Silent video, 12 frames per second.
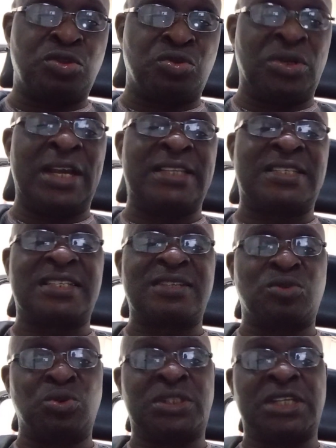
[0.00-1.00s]
to get
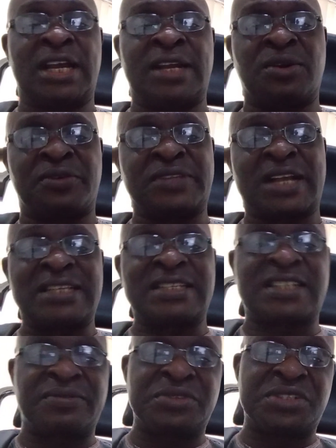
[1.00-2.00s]
two-thirds of
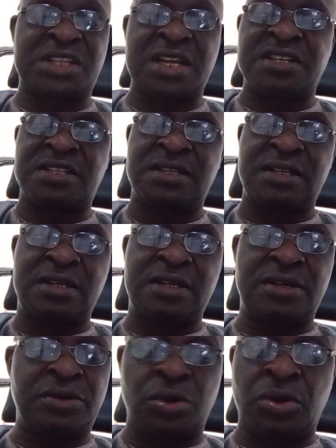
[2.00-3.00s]
37 states.
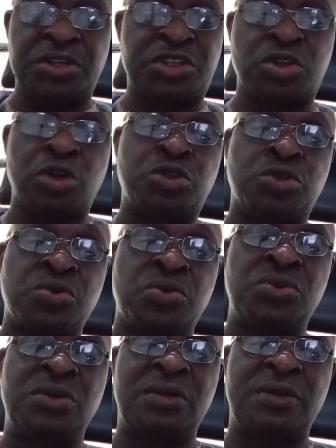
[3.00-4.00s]
No, it's not
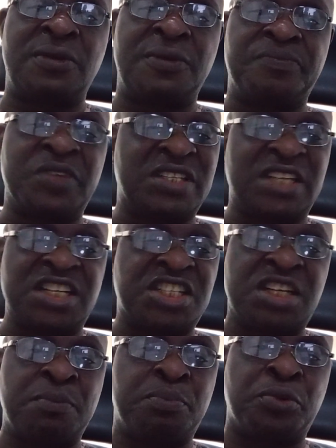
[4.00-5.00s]
true. It's a
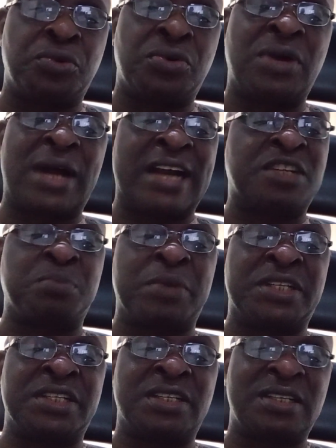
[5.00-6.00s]
simple
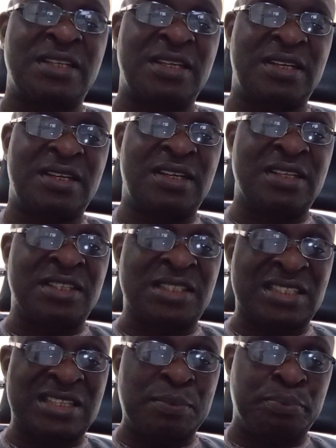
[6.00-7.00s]
arithmetic,
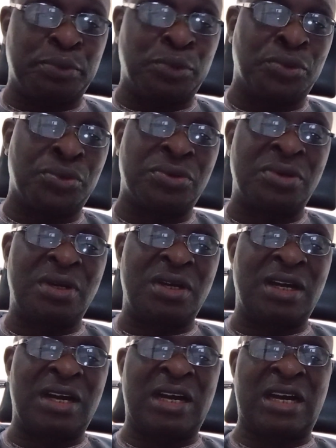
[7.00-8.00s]
simple
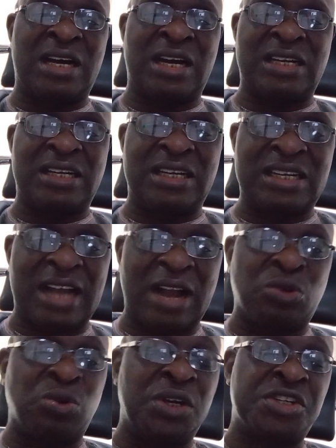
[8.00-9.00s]

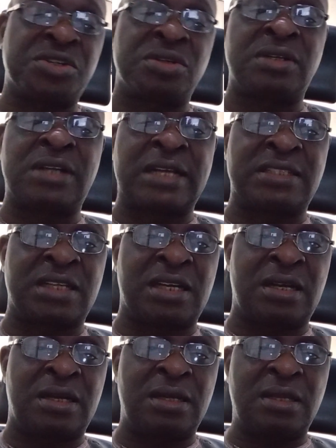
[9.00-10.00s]
calculation
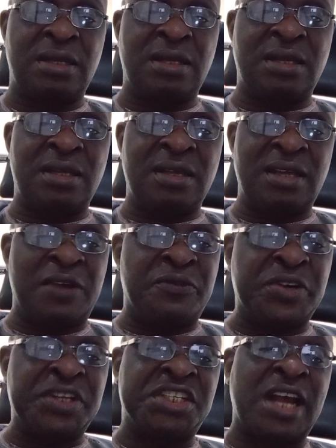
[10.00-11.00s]
that
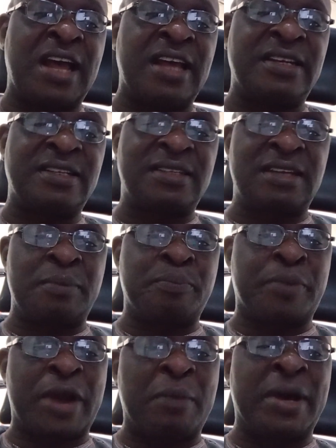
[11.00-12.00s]
every child in
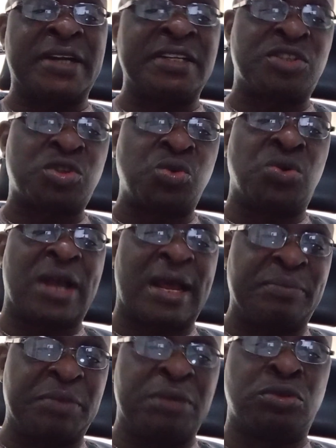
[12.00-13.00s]
primary school
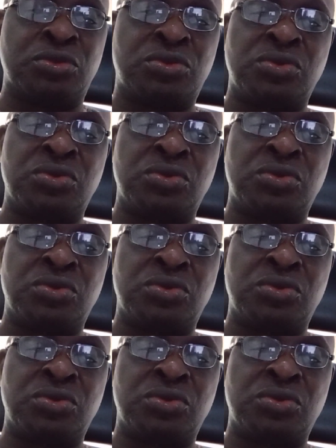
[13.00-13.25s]
can be able